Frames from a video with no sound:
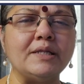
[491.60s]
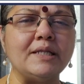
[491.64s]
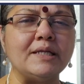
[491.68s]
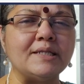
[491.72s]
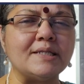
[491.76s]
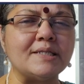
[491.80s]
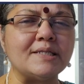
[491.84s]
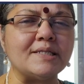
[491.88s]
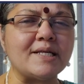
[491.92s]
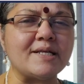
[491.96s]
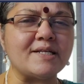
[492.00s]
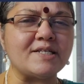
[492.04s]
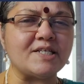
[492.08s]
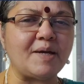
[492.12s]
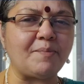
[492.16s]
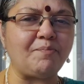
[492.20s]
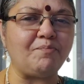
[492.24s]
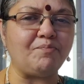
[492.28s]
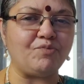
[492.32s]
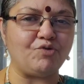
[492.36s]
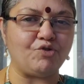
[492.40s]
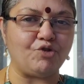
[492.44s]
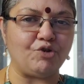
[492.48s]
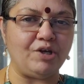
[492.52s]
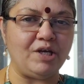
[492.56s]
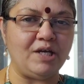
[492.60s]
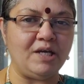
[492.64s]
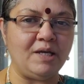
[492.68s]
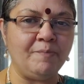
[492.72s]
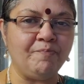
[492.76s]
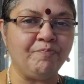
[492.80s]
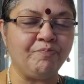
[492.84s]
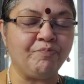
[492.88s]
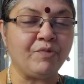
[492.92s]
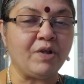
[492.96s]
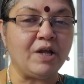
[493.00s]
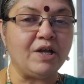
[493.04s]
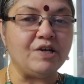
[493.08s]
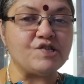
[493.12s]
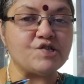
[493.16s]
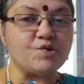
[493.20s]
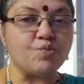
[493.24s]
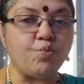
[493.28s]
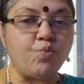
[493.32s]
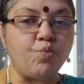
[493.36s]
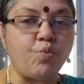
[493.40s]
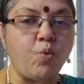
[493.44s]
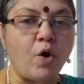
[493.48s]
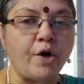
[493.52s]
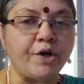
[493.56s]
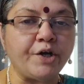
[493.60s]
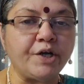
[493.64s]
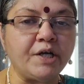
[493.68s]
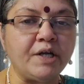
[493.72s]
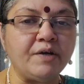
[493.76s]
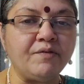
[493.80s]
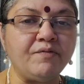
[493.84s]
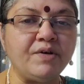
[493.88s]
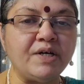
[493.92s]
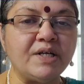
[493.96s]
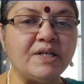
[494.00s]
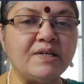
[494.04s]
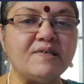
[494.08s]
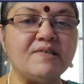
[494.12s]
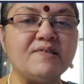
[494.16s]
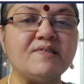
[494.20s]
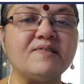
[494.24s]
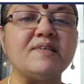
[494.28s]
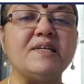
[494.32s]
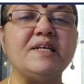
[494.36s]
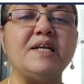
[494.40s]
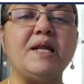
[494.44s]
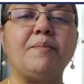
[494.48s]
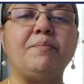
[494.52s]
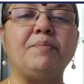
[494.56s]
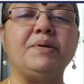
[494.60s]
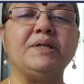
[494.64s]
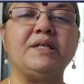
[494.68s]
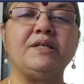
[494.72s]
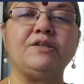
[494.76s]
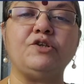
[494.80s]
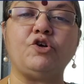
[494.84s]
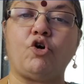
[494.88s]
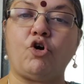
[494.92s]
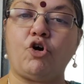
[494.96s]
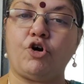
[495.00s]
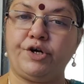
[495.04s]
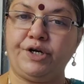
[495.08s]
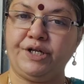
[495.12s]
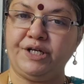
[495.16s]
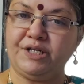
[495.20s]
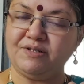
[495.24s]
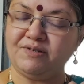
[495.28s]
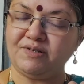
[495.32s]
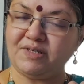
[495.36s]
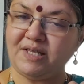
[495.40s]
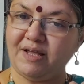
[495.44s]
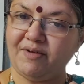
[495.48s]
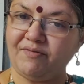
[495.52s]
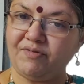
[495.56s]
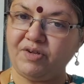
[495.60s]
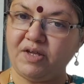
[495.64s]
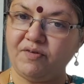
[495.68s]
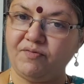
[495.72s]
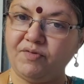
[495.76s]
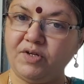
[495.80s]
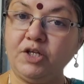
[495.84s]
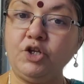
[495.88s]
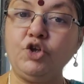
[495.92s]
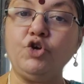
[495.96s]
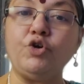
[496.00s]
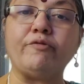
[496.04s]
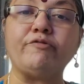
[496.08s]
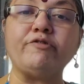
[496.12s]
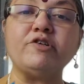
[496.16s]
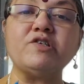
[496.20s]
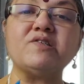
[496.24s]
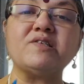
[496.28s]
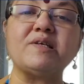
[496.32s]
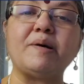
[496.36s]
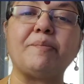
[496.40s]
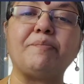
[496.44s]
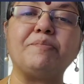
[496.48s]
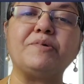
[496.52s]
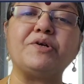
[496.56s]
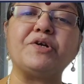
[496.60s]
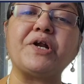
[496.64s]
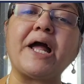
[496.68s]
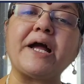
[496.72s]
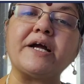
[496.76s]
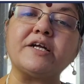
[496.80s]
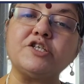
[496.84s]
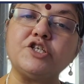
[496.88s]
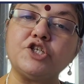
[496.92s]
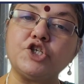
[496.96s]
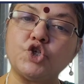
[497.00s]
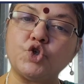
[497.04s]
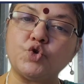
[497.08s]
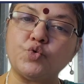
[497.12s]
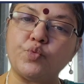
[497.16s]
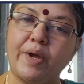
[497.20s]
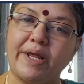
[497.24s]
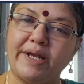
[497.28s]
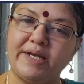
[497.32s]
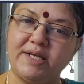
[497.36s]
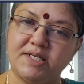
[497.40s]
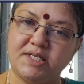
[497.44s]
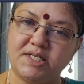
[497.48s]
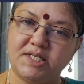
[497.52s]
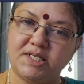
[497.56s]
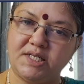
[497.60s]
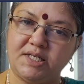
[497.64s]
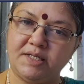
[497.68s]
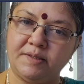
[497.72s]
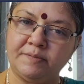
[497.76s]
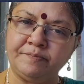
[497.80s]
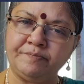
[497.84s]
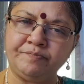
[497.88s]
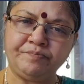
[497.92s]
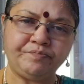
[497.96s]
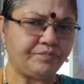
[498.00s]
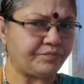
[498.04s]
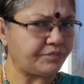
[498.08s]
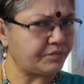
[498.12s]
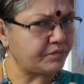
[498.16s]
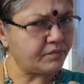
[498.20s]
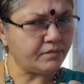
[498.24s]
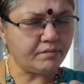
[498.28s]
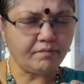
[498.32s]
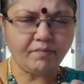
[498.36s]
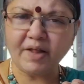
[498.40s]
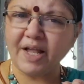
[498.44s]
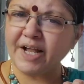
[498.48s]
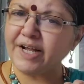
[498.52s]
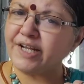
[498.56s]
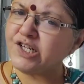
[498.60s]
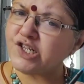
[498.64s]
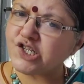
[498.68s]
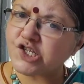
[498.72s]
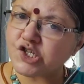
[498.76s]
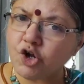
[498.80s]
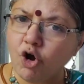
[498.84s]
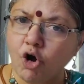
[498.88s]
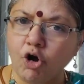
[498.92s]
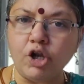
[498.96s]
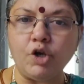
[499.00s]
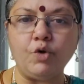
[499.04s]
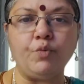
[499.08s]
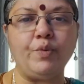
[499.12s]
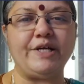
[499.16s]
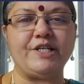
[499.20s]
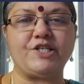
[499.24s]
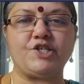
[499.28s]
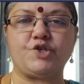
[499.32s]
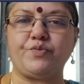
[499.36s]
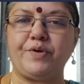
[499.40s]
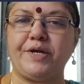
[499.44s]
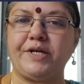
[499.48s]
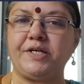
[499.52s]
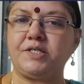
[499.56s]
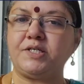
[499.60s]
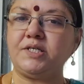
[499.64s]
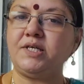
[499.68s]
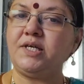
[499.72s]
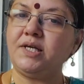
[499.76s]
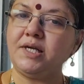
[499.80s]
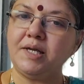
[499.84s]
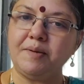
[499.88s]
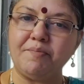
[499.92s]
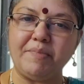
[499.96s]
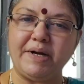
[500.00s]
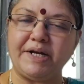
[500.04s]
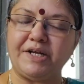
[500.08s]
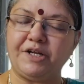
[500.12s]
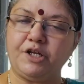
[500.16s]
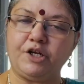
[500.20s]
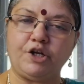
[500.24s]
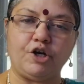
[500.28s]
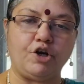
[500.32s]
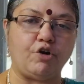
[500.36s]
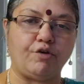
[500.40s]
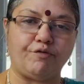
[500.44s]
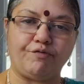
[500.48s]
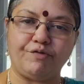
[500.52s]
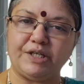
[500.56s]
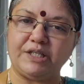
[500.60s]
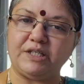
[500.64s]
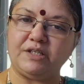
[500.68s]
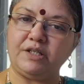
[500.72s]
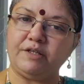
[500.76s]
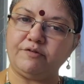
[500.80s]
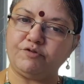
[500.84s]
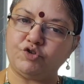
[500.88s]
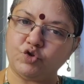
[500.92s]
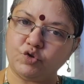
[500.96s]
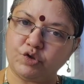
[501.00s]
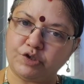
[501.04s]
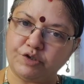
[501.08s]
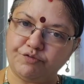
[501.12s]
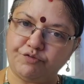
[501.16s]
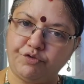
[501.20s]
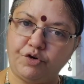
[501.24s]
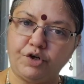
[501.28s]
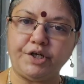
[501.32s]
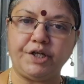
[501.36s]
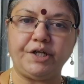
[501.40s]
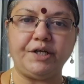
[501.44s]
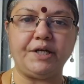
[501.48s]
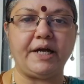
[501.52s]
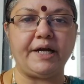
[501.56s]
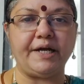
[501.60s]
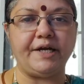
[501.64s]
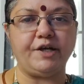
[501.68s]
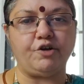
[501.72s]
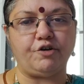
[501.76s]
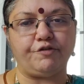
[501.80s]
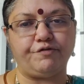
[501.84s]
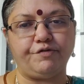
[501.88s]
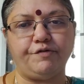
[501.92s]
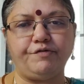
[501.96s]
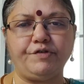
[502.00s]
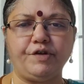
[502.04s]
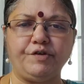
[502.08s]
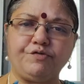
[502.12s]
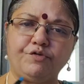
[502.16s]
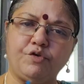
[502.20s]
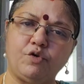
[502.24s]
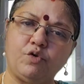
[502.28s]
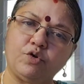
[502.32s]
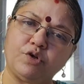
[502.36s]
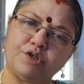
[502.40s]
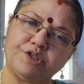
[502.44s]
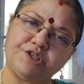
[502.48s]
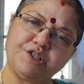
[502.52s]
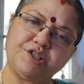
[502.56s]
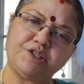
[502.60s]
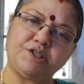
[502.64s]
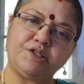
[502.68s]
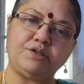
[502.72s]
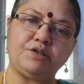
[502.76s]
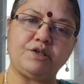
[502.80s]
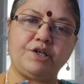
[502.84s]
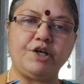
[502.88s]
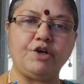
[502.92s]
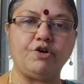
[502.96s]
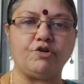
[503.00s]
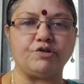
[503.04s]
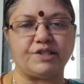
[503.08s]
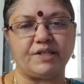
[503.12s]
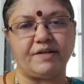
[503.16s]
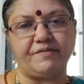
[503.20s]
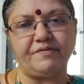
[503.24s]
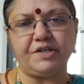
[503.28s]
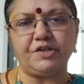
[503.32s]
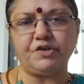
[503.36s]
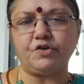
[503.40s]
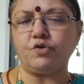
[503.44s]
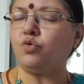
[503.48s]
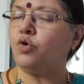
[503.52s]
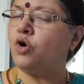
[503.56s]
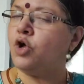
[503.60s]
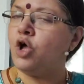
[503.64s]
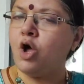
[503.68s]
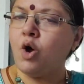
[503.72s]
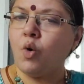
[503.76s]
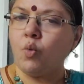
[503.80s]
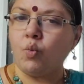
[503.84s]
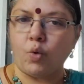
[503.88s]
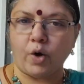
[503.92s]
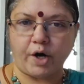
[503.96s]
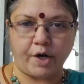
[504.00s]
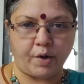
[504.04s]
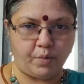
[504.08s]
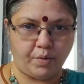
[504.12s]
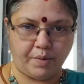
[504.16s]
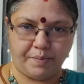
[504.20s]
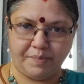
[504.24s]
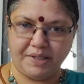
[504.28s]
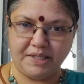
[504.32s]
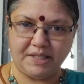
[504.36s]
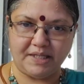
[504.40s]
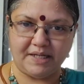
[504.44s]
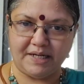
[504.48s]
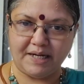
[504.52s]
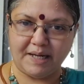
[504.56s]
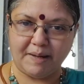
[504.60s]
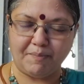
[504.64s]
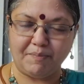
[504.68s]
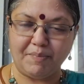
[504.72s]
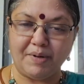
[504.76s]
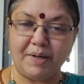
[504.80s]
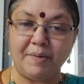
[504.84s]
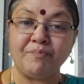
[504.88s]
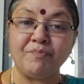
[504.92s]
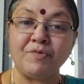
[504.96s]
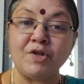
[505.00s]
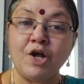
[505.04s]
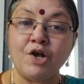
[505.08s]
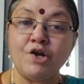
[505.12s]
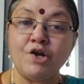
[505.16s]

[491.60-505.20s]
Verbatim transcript: the step 3 is whatever is the number that the audience have given, you have to subtract 20 it's always 20 immaterial of whether they've chosen 49 or 54 or 63 or 72 whatever be the number